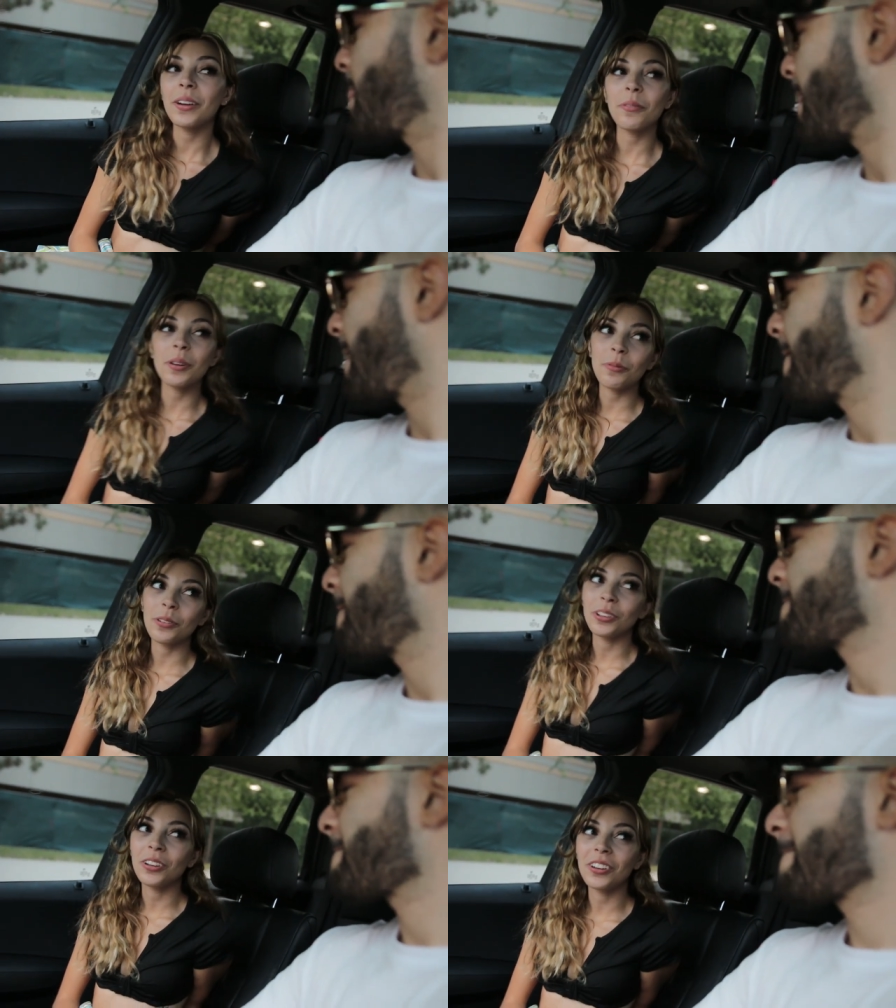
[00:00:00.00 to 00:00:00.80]
It went
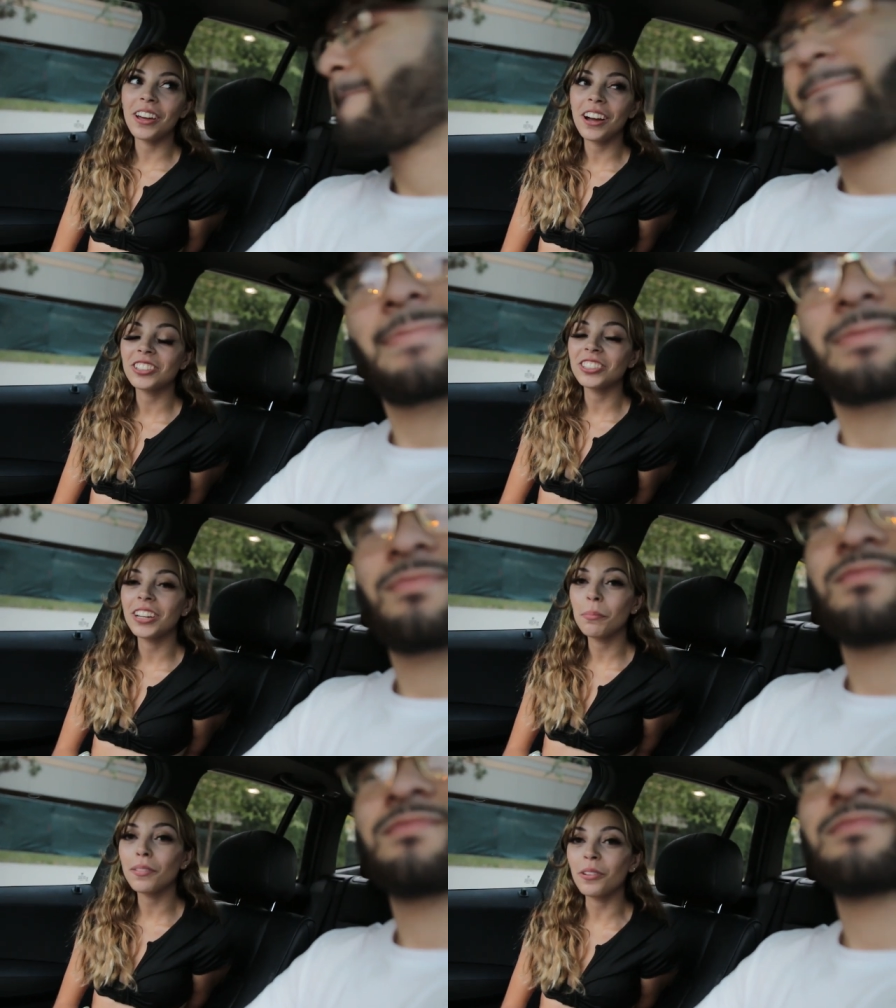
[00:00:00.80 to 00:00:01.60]
really good, actually.
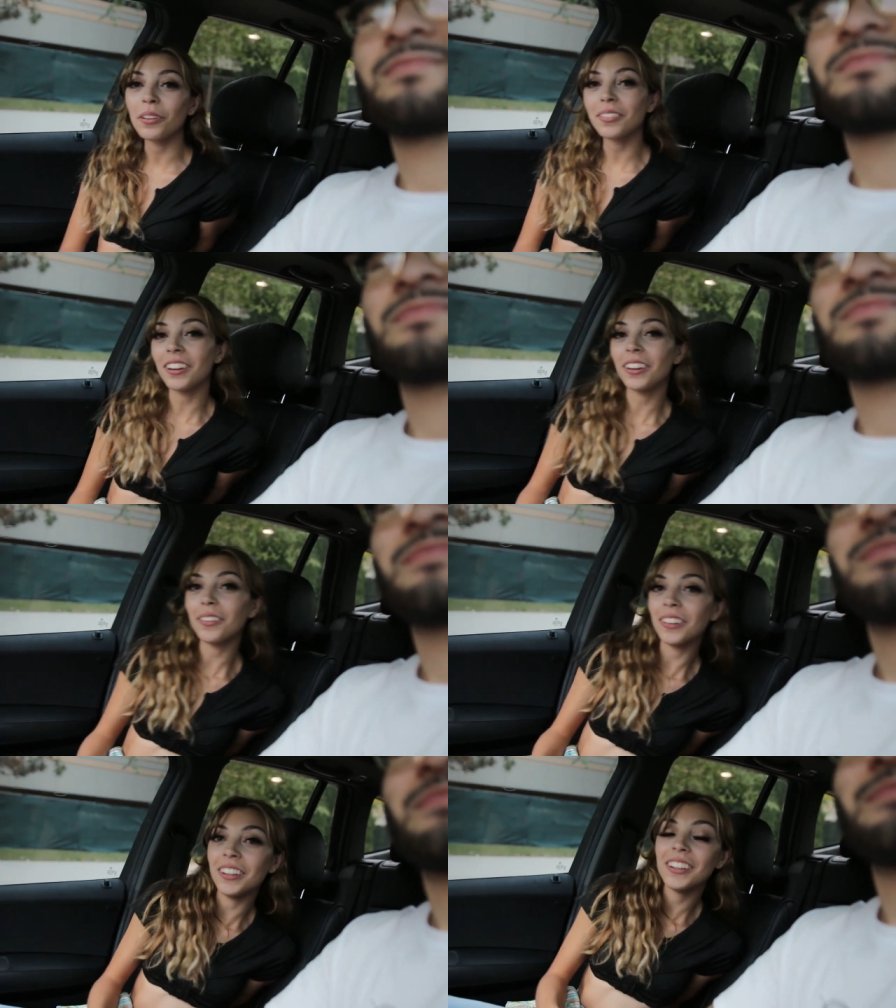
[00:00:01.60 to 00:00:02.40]
I'm so excited to
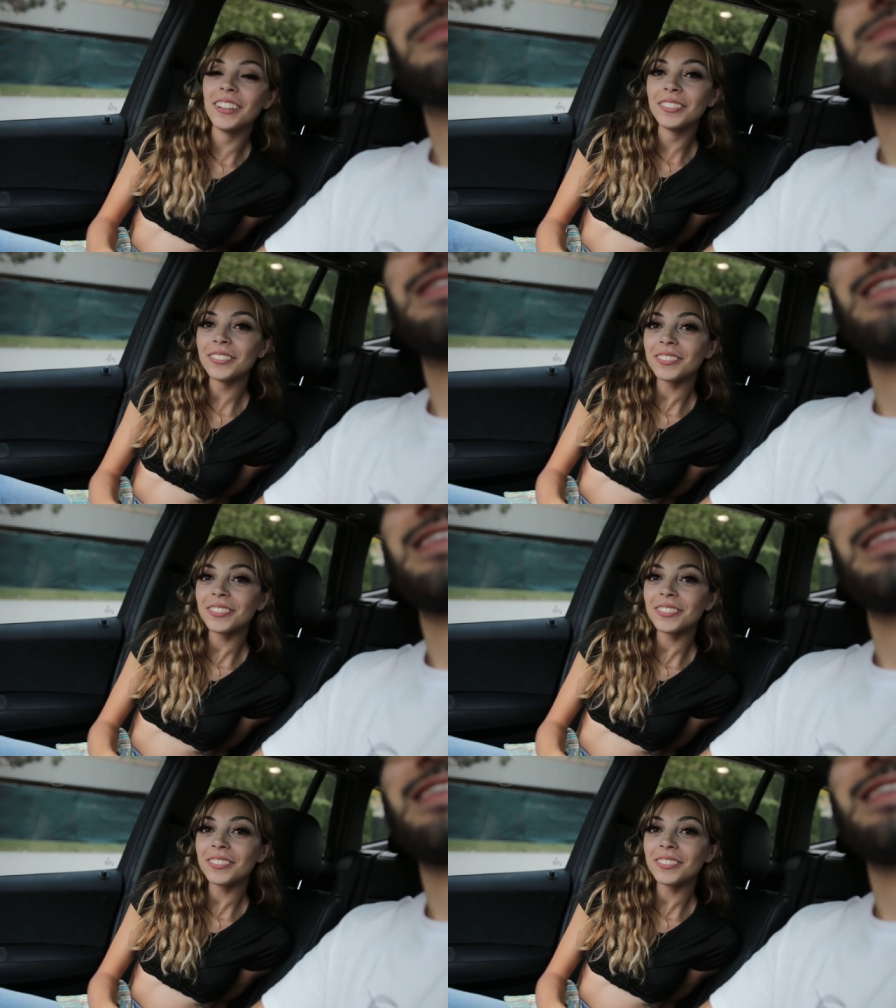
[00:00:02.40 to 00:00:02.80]
see it.